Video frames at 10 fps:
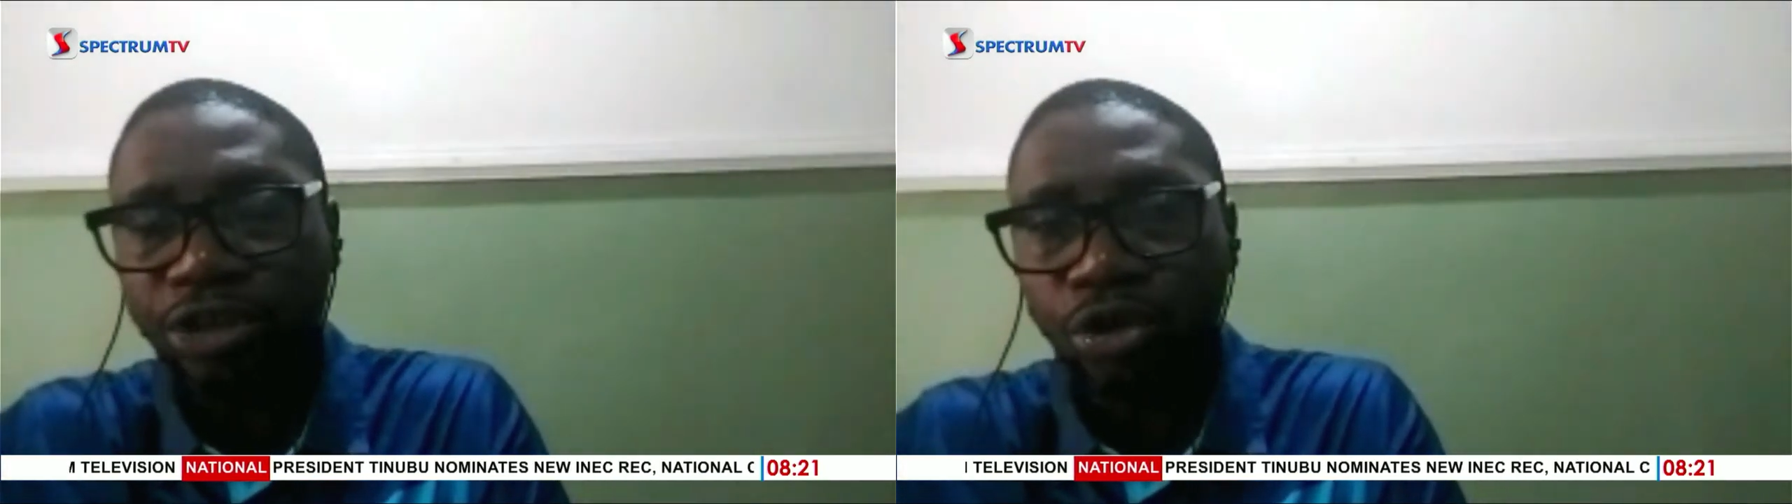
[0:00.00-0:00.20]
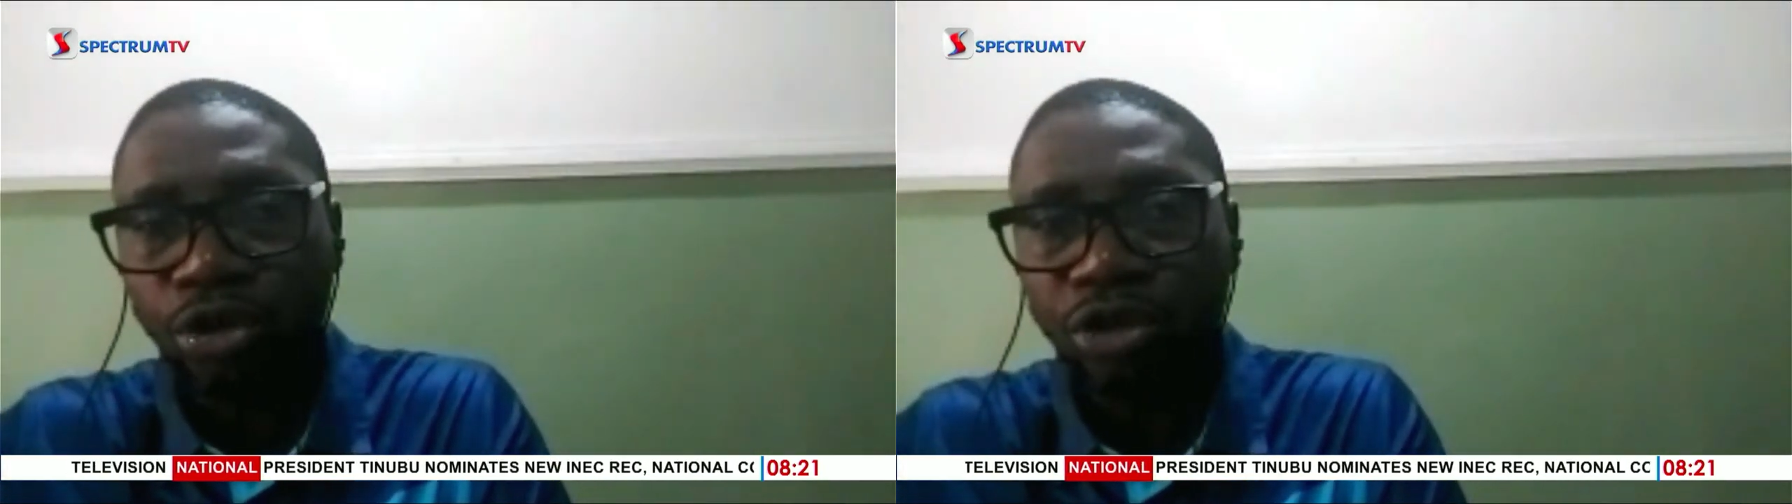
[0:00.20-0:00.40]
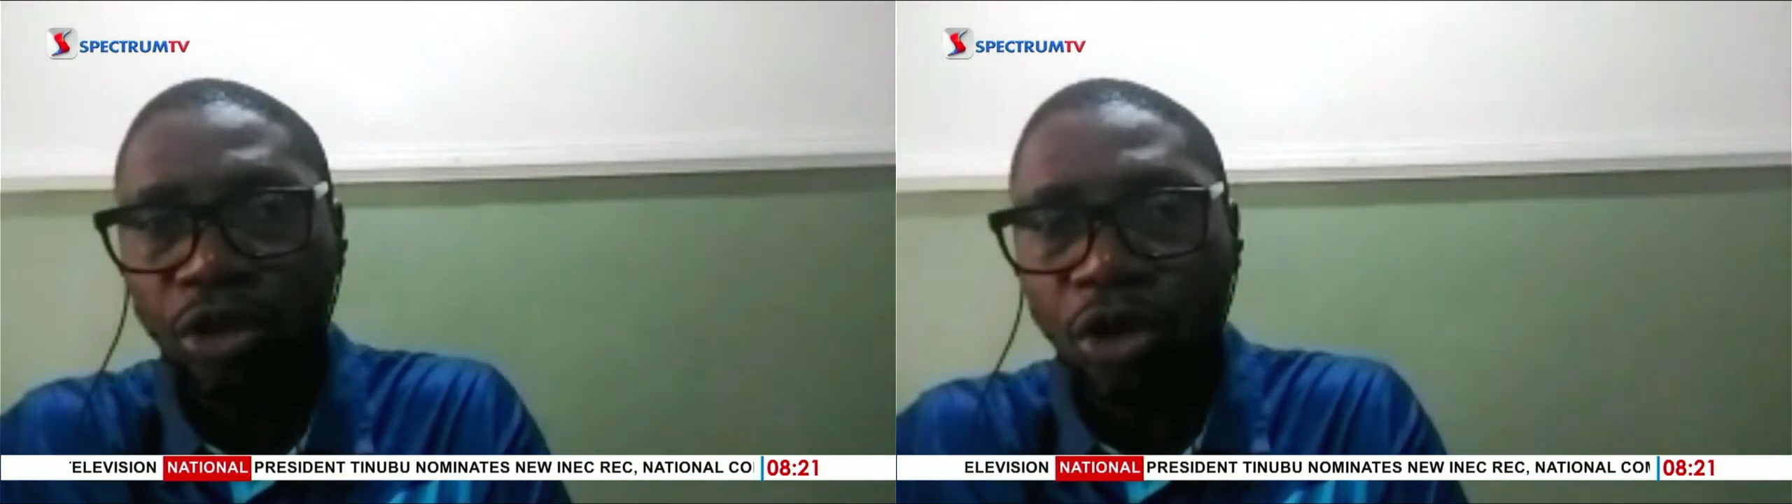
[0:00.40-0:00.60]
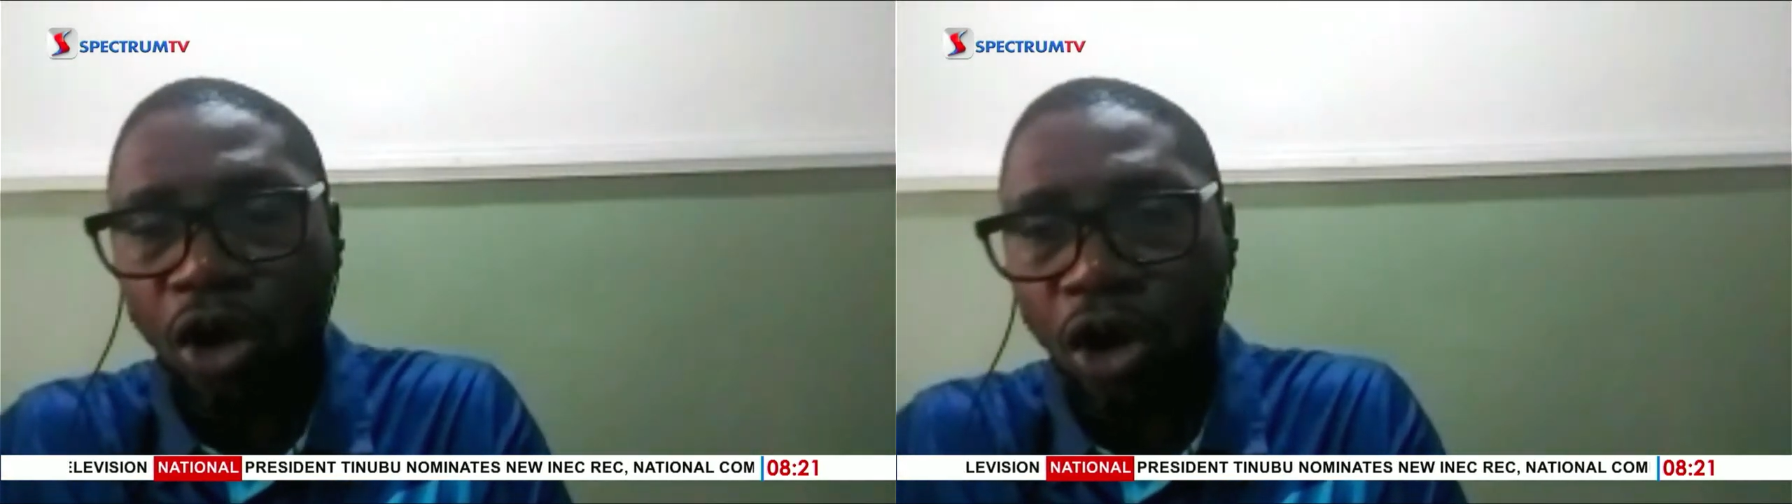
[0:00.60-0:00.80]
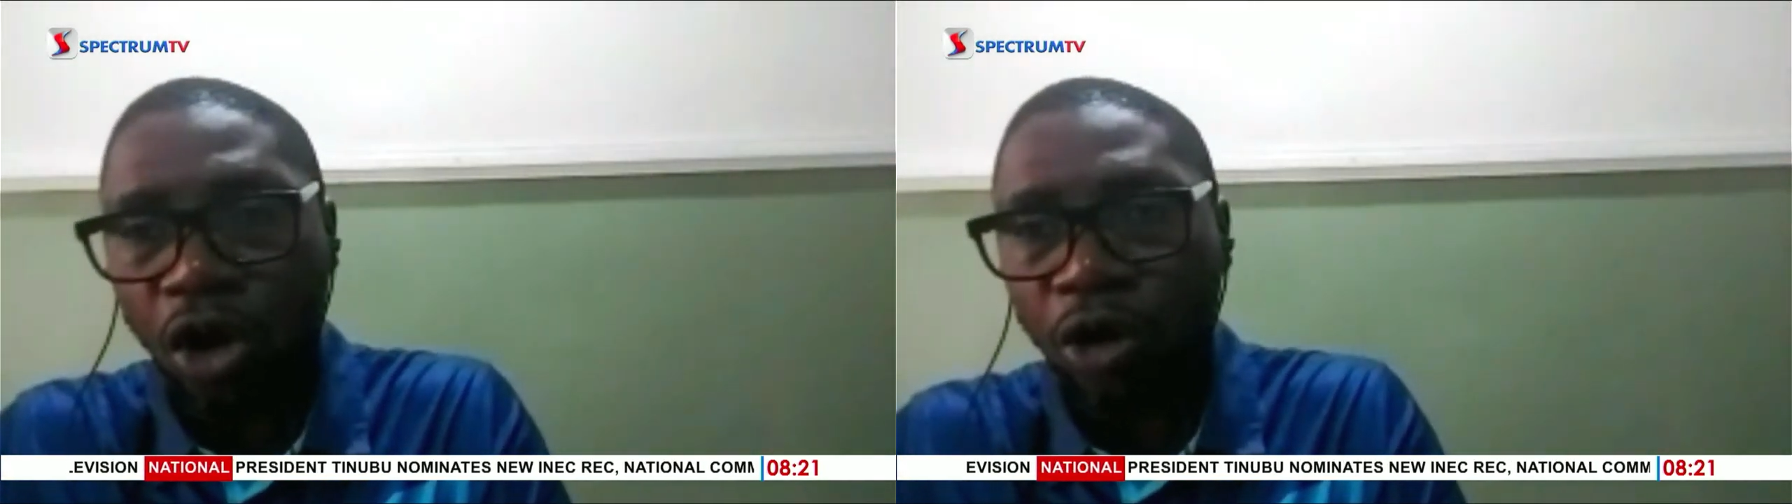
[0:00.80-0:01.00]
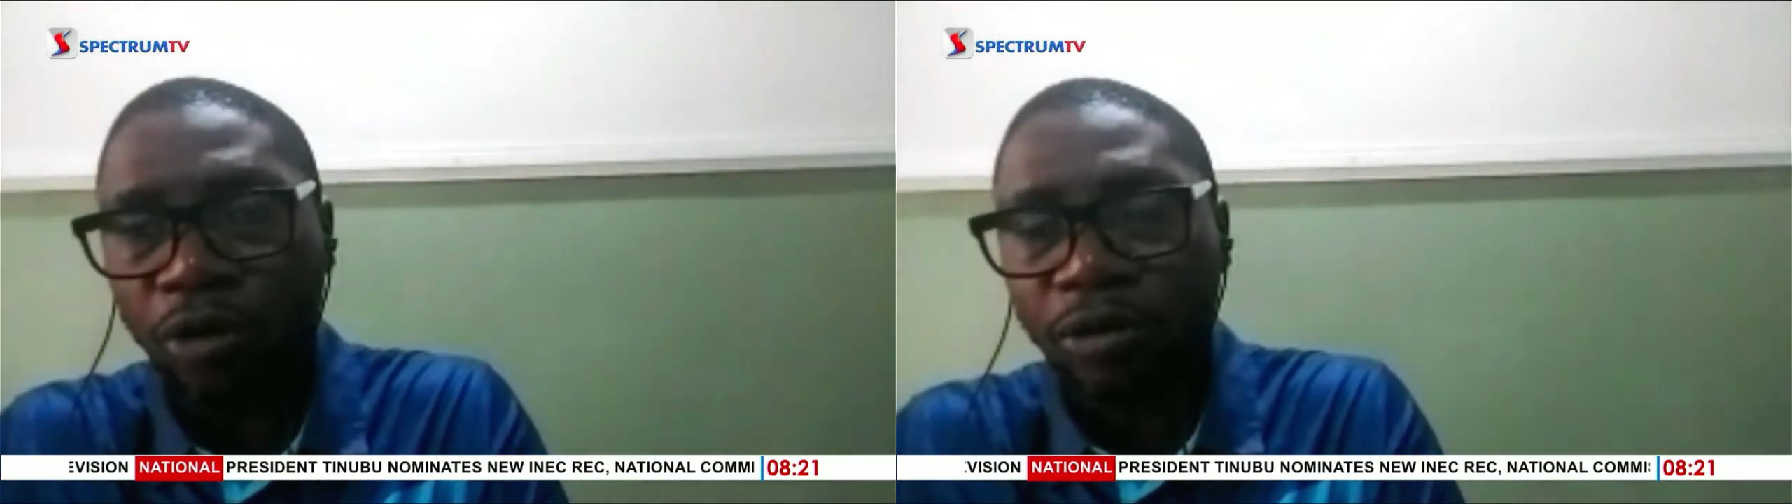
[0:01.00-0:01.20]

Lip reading: or they pass